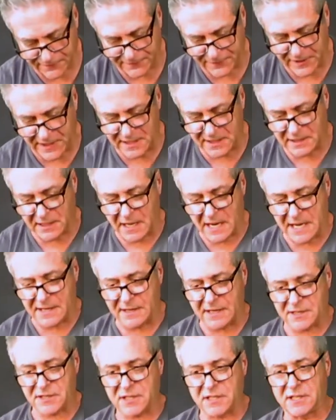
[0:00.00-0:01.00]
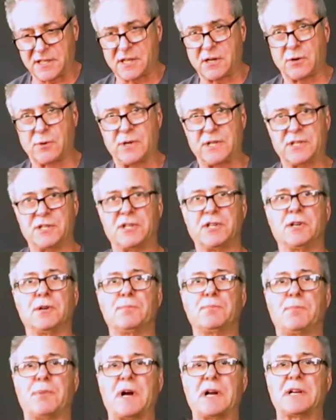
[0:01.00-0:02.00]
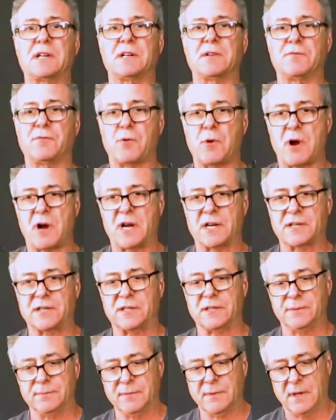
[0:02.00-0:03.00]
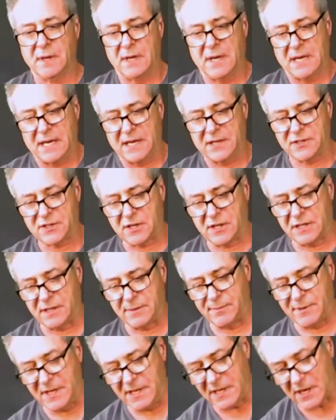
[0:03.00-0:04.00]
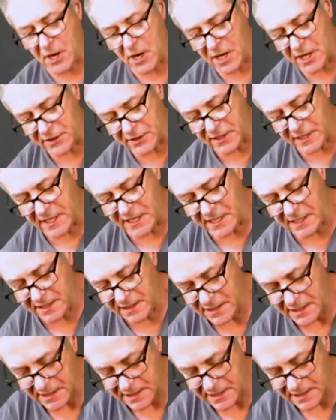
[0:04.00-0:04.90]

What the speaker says: feed line that's going to go into your bucket of water is going to be on the